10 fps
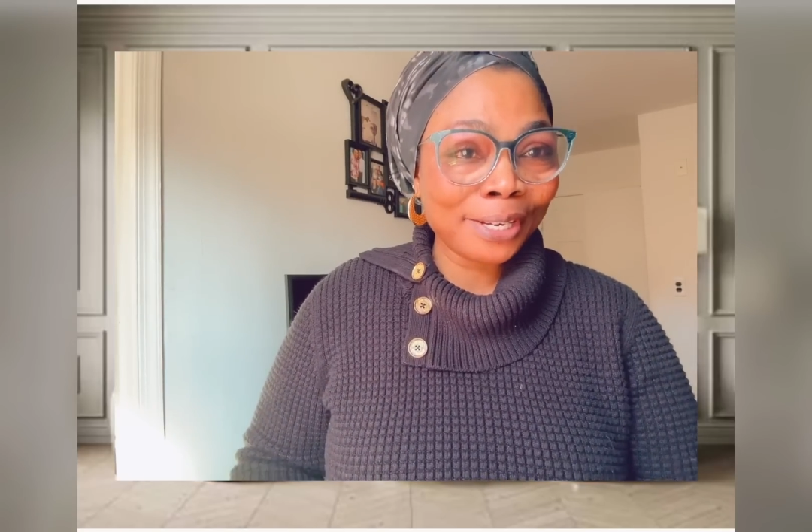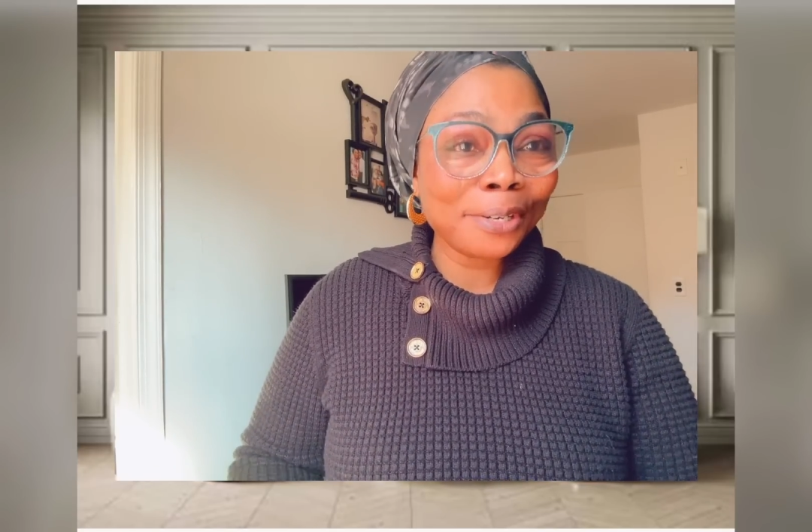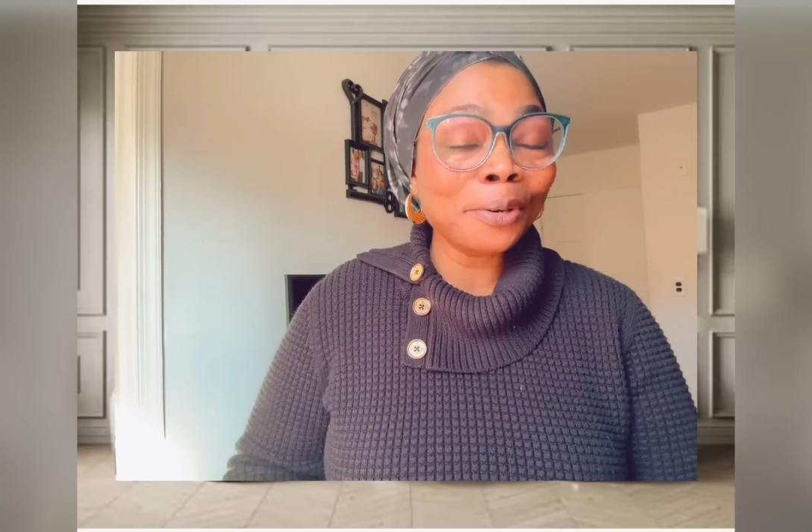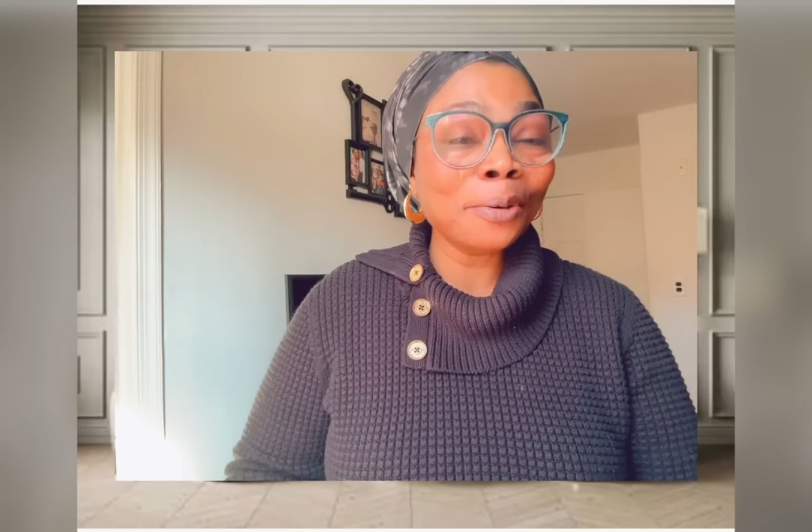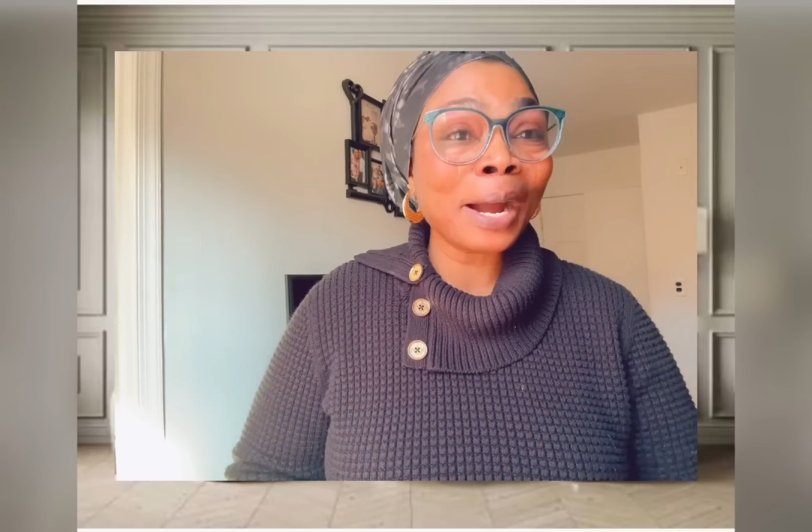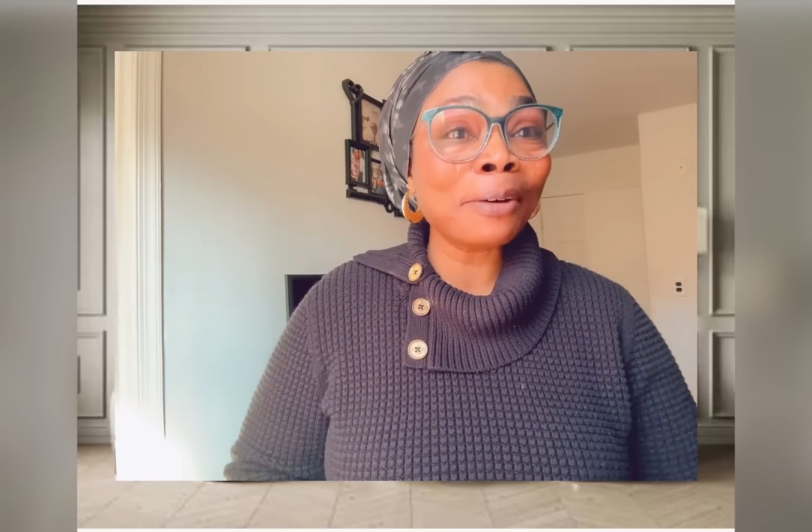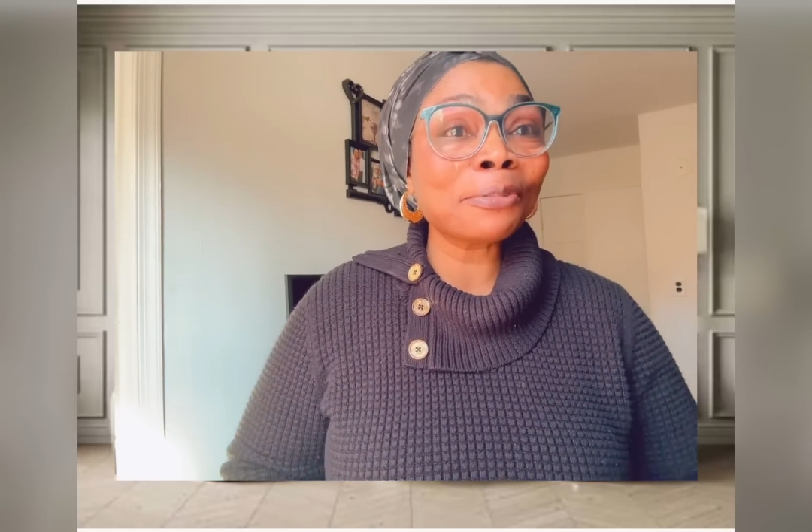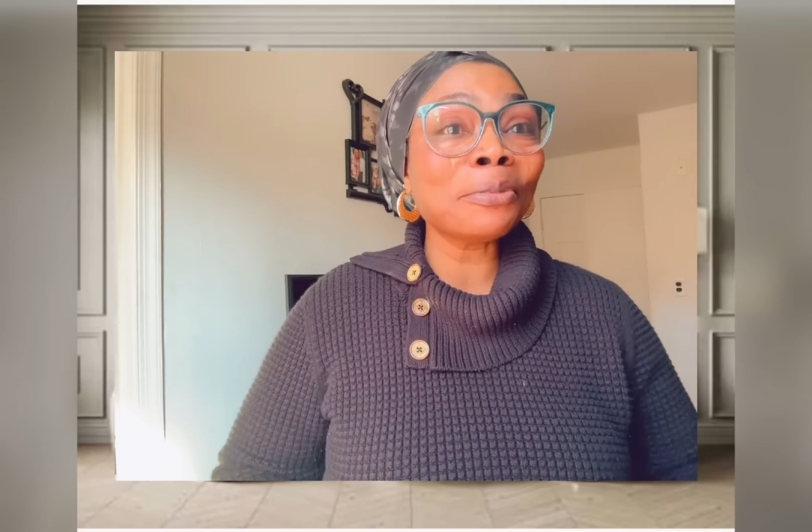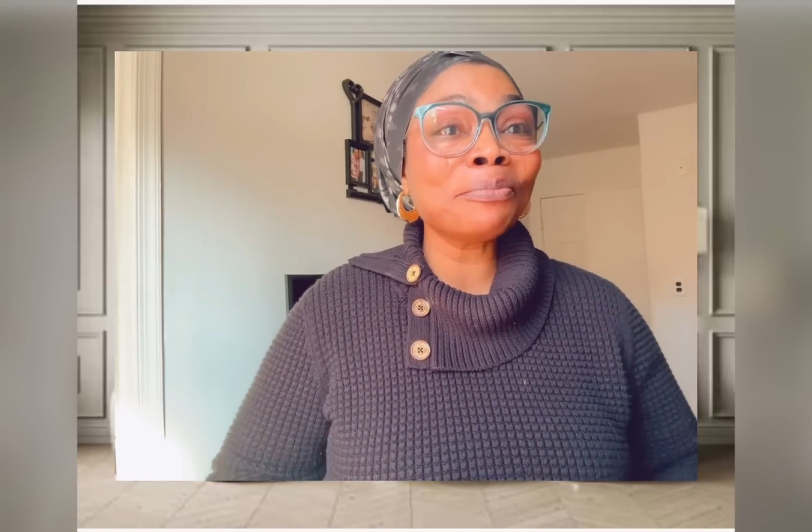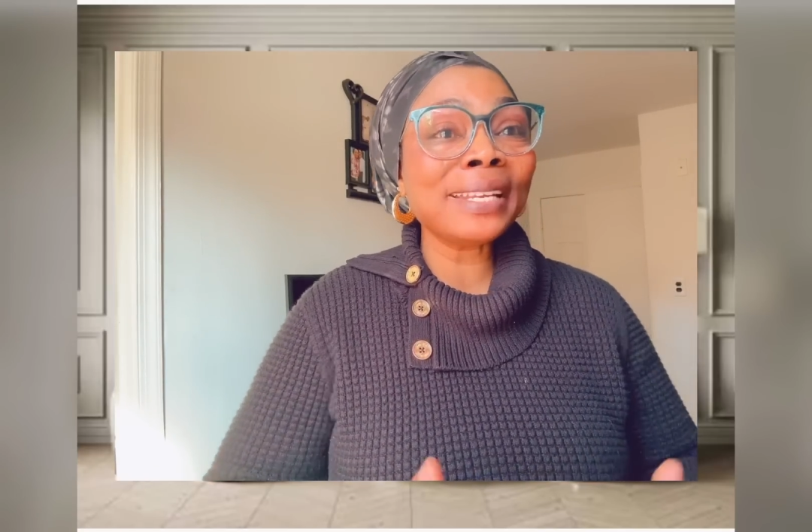and
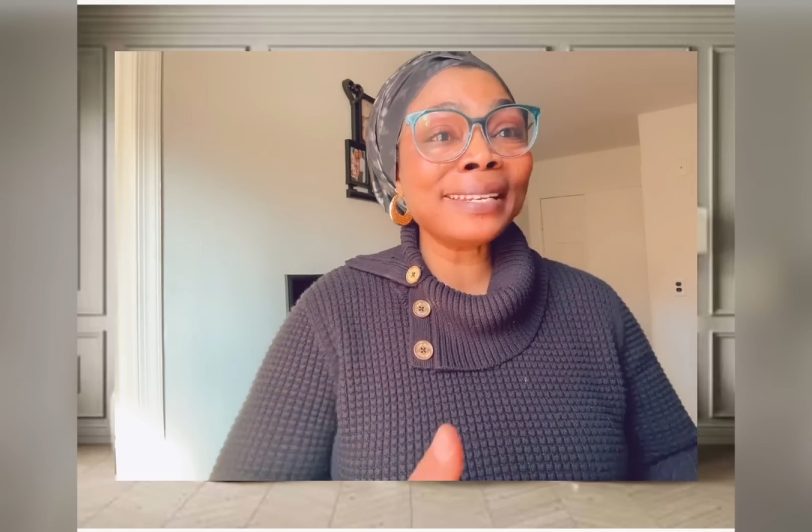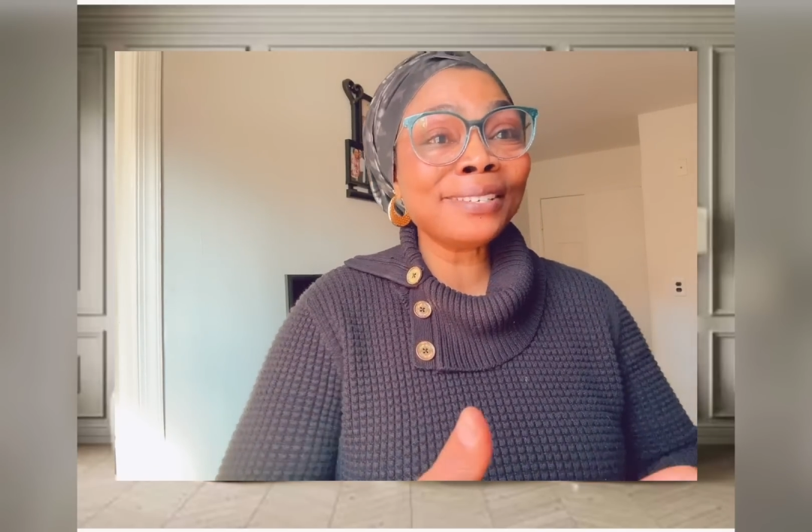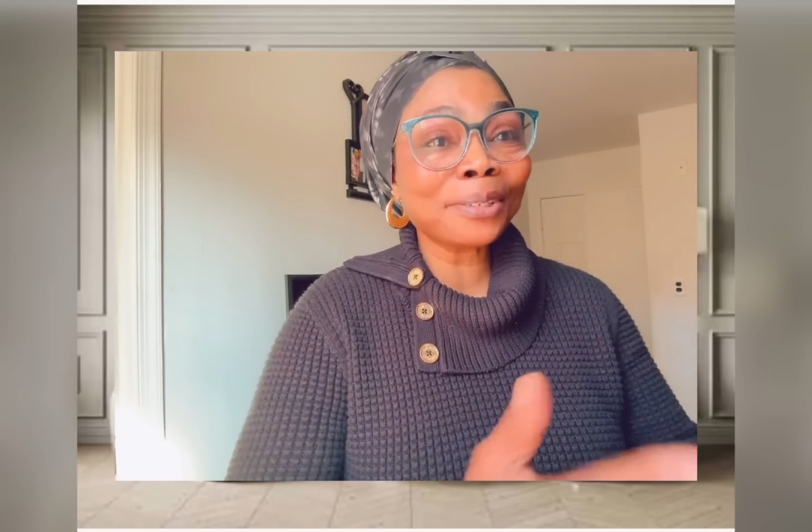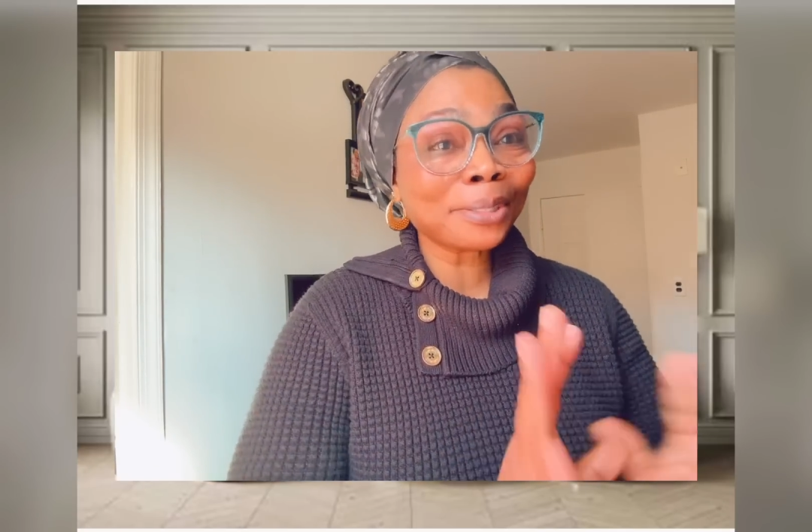from being just